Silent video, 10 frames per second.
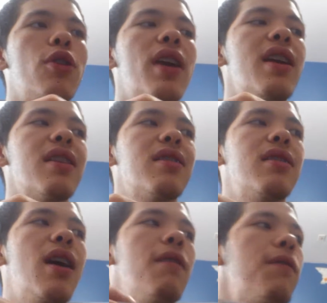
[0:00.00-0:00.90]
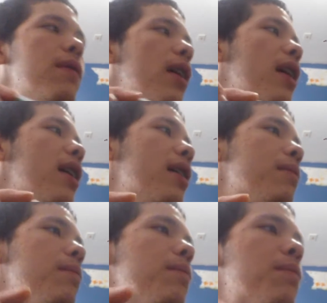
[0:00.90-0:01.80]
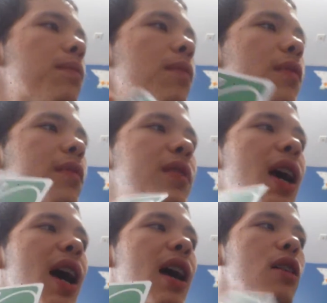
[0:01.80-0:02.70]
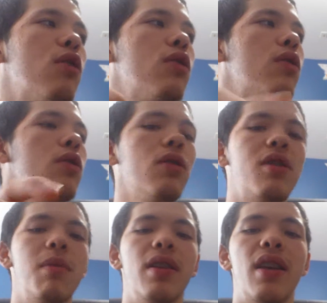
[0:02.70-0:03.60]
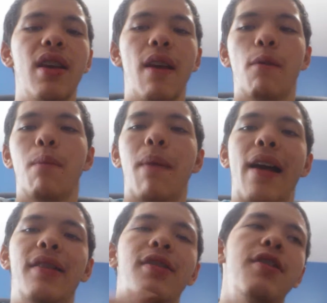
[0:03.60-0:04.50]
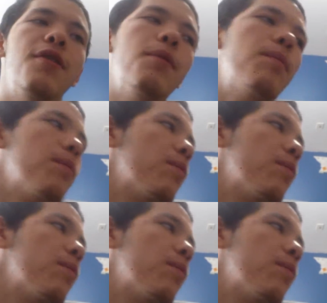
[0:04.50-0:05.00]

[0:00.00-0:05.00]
looking at stuff that ultimately it reminds you